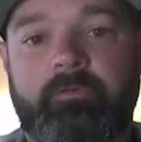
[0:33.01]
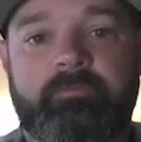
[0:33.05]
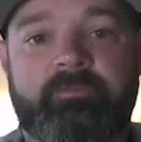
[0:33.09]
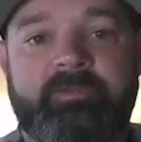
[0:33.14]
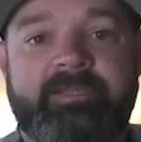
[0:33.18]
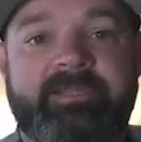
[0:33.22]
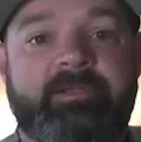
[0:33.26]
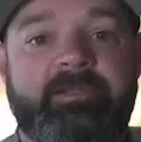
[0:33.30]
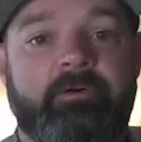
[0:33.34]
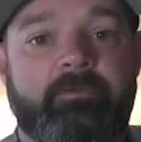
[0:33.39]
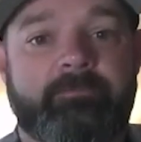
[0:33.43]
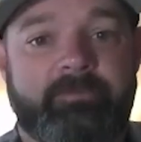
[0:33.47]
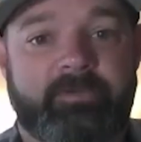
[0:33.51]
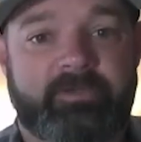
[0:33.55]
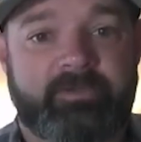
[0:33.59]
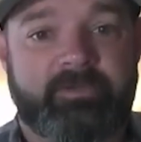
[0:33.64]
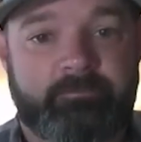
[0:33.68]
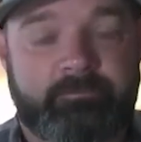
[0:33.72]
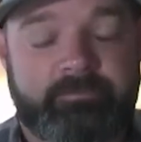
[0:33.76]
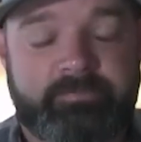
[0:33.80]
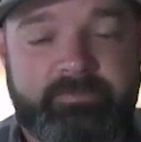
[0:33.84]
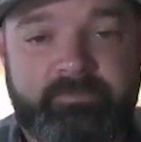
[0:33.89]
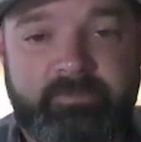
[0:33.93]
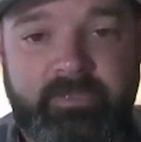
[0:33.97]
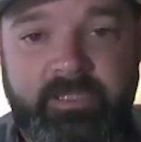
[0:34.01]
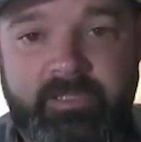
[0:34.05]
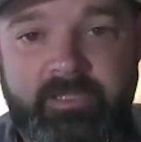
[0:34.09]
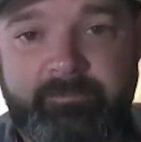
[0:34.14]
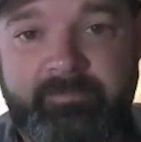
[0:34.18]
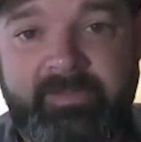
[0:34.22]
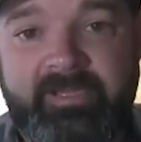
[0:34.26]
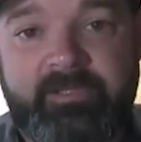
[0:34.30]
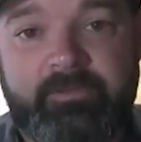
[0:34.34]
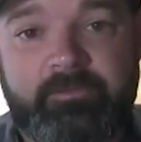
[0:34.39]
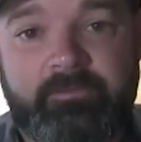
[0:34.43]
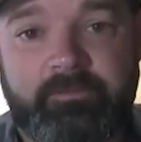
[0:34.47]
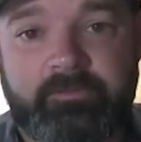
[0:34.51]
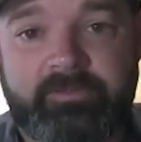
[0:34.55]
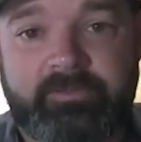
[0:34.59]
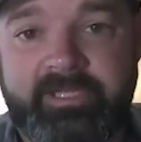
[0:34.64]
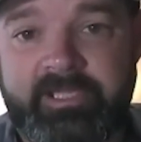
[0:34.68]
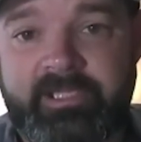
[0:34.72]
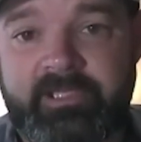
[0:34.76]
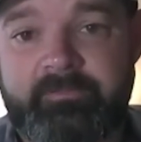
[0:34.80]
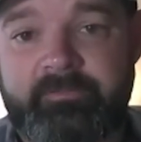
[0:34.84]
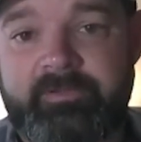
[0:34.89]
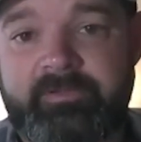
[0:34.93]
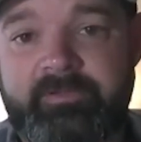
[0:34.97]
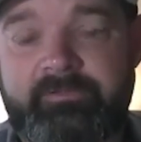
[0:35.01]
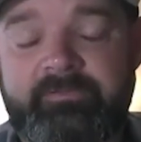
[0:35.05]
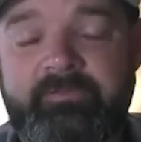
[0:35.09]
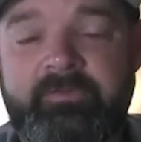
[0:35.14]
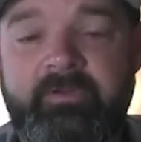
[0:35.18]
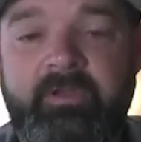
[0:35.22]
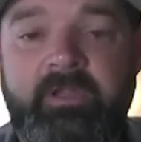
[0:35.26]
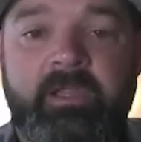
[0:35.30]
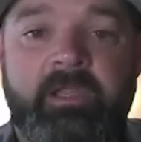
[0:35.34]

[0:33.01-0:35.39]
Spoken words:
legal for medical cannabis.